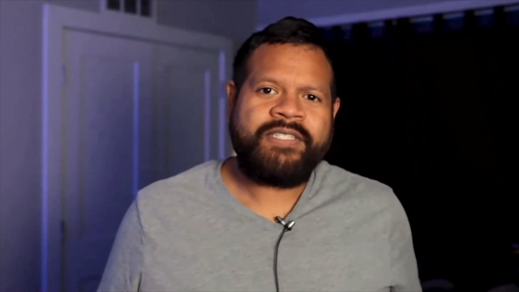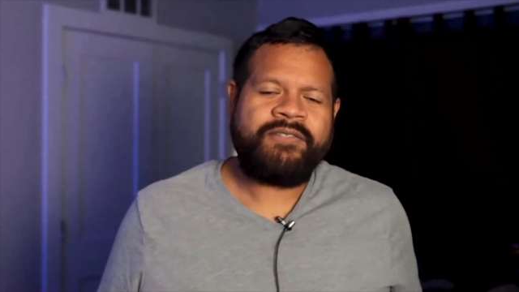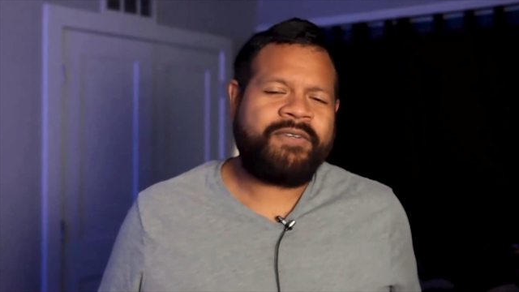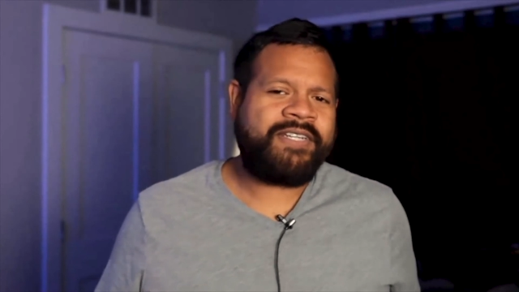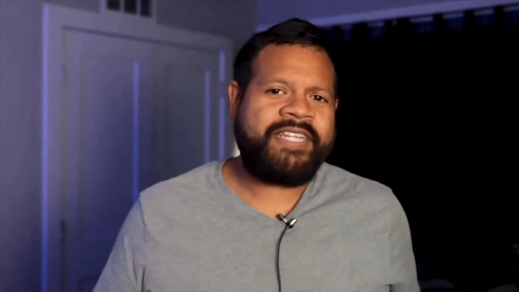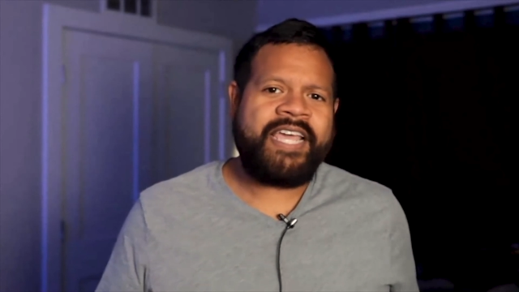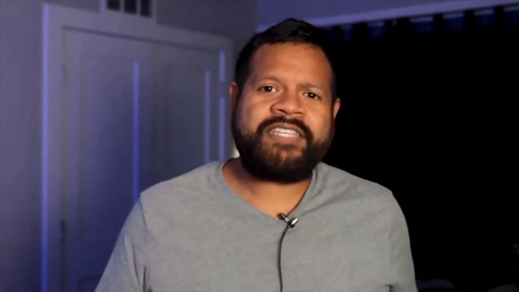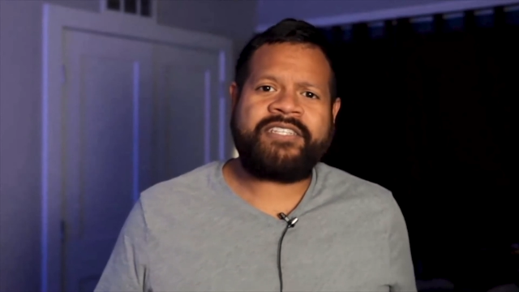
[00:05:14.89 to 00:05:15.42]

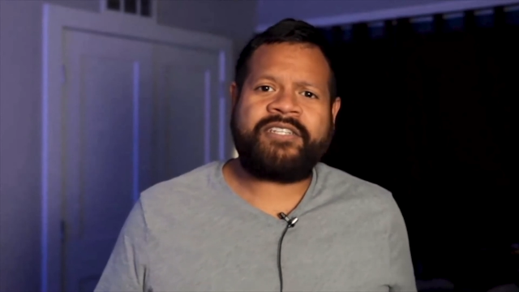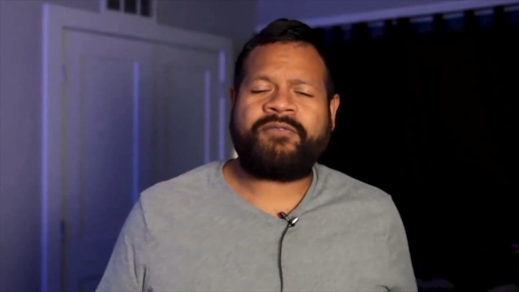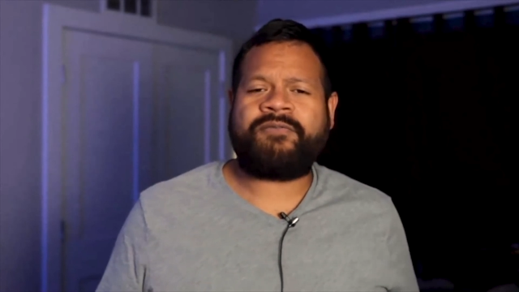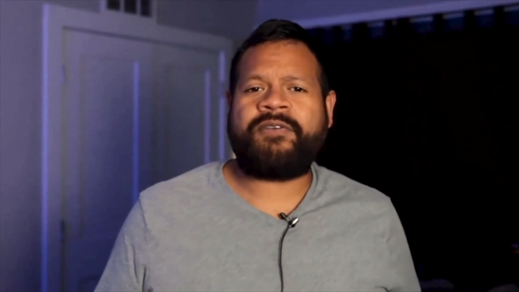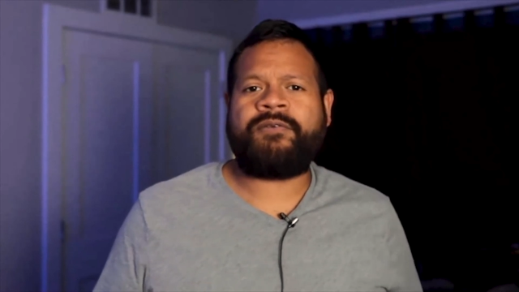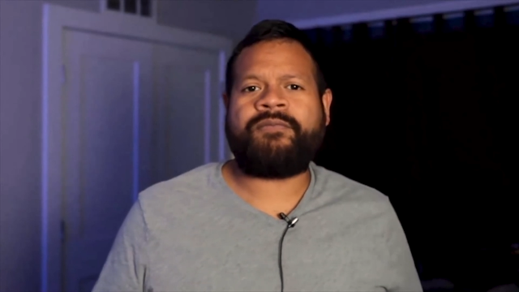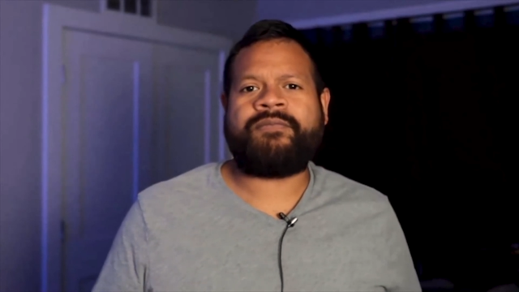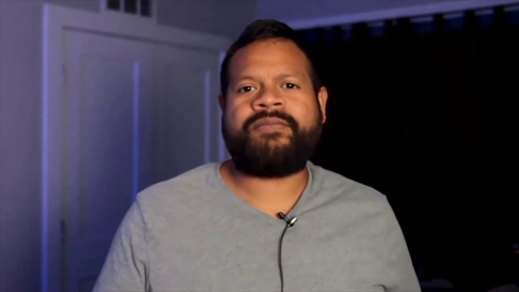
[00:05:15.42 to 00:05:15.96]
Fantastic
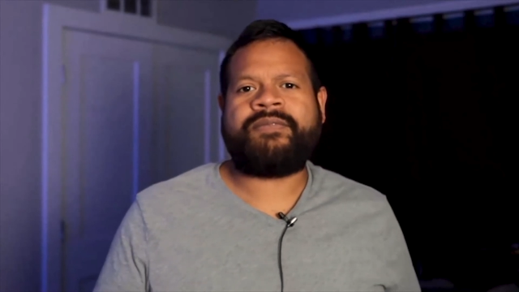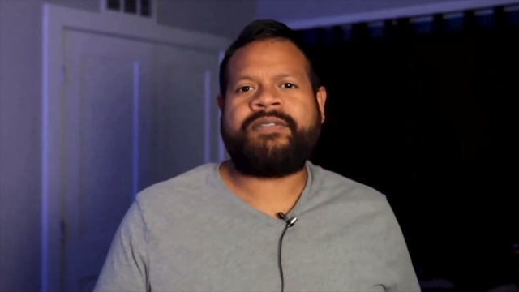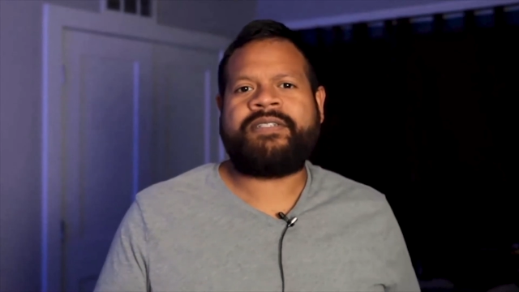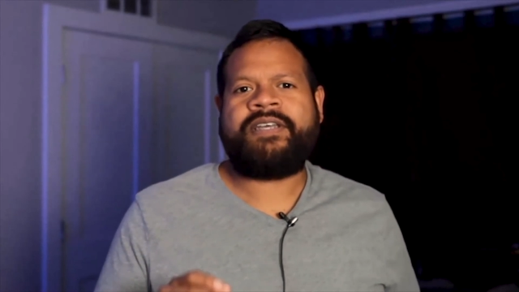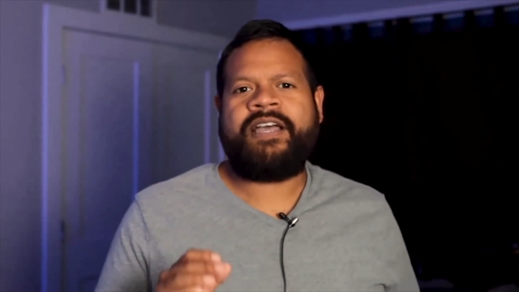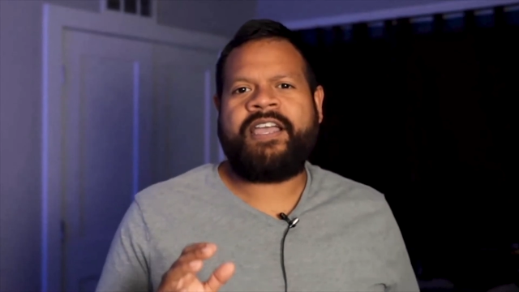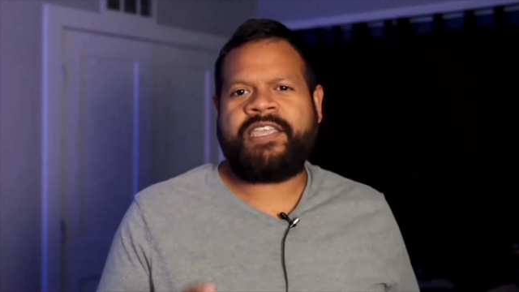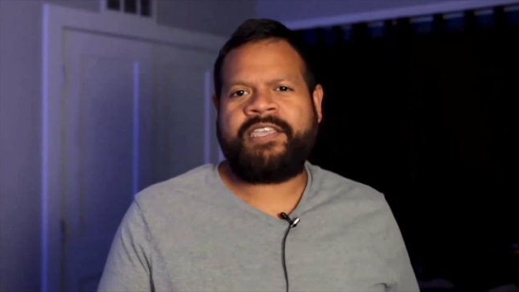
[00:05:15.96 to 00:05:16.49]
film.
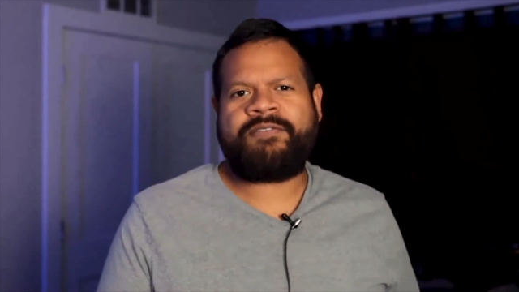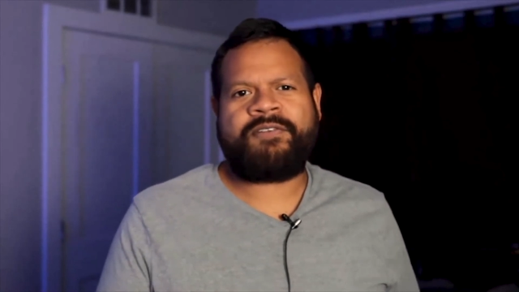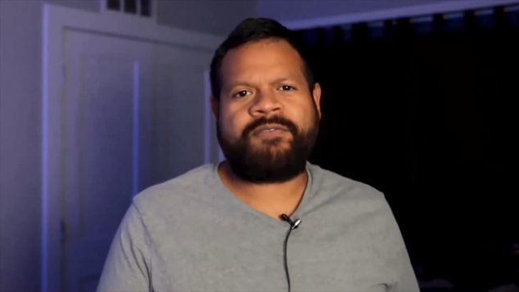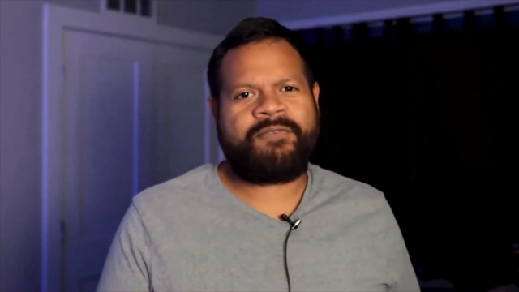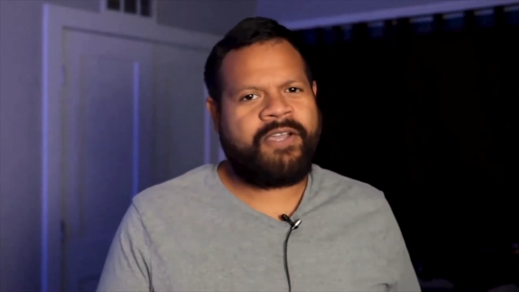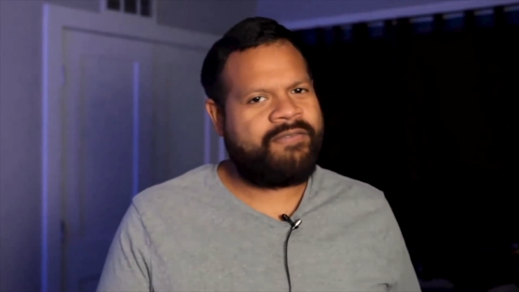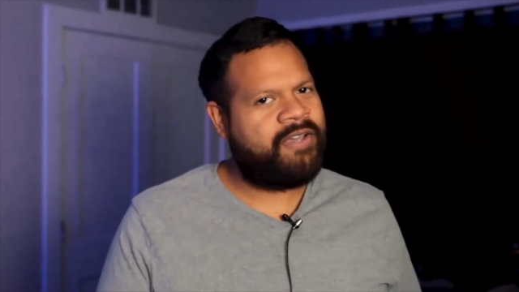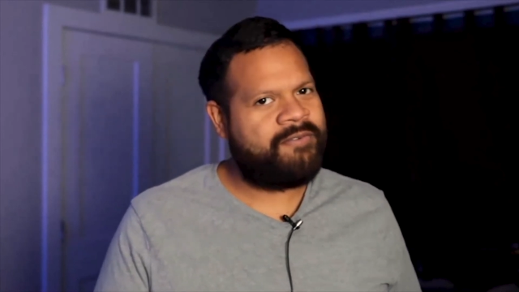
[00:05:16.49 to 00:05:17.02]
I give it a
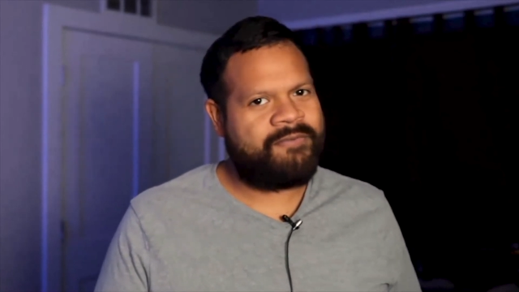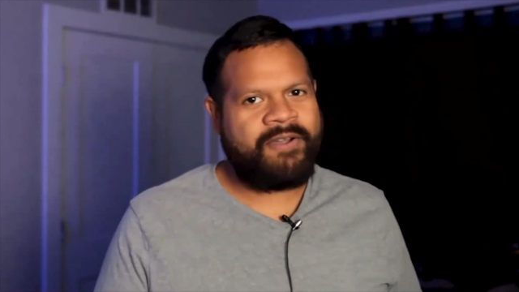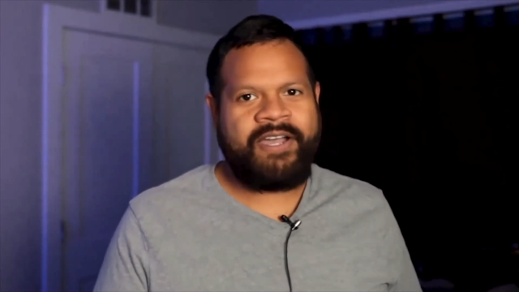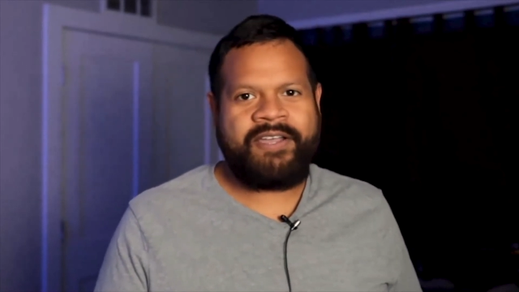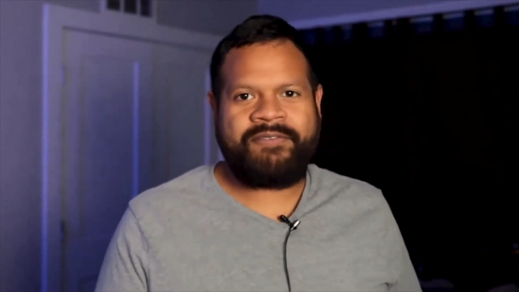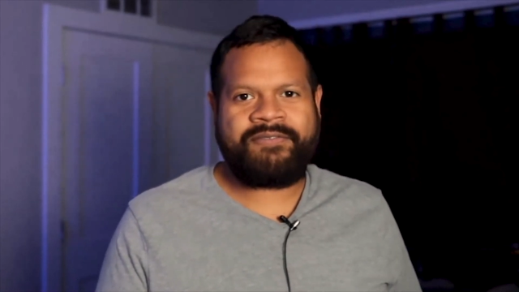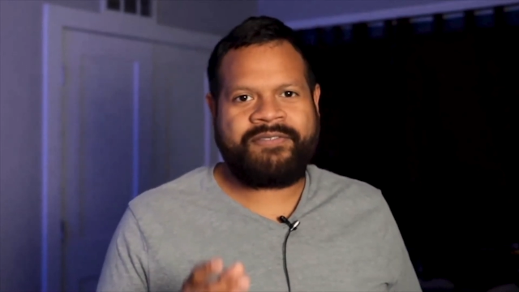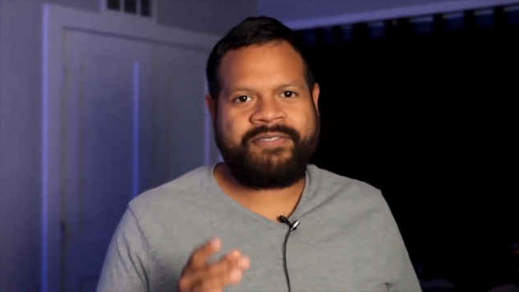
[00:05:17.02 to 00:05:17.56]
5 out of
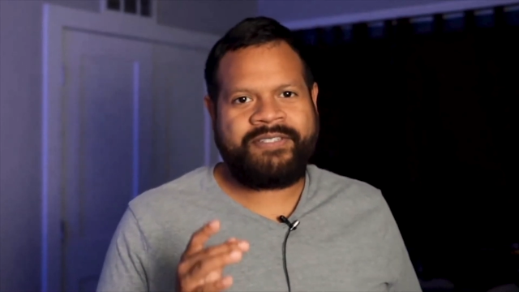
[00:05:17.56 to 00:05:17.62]
5.